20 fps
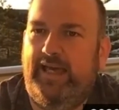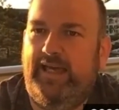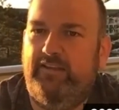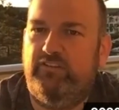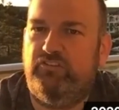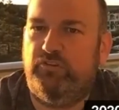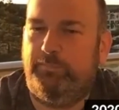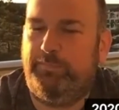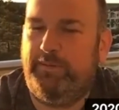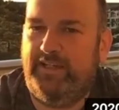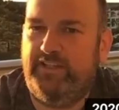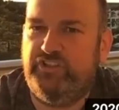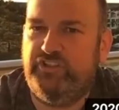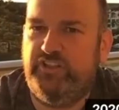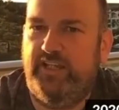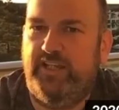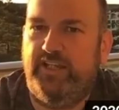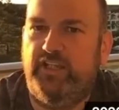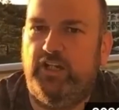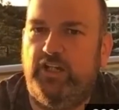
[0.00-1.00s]
supply
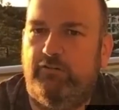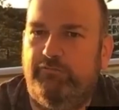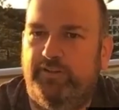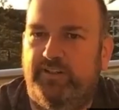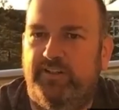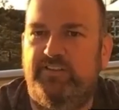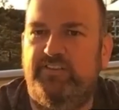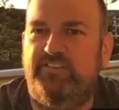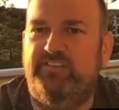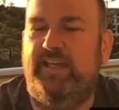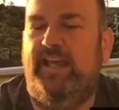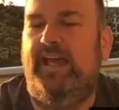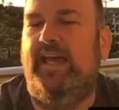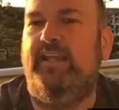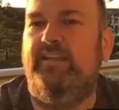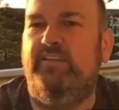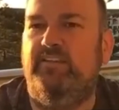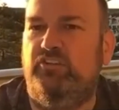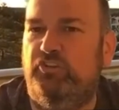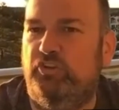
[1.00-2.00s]
chain governance
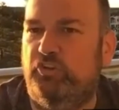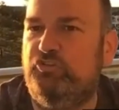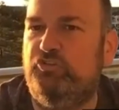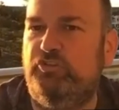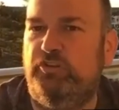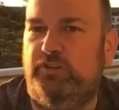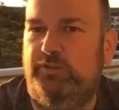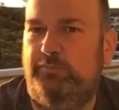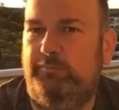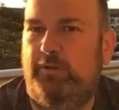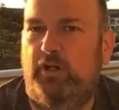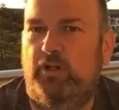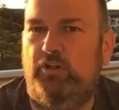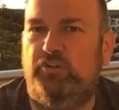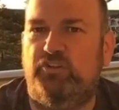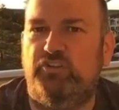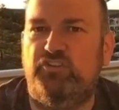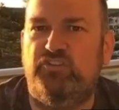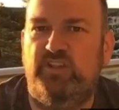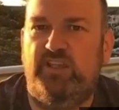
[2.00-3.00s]
and industrial
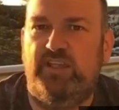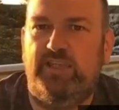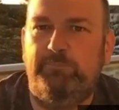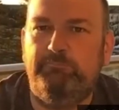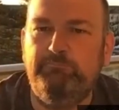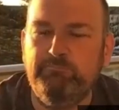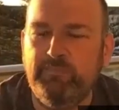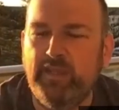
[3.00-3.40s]
democracy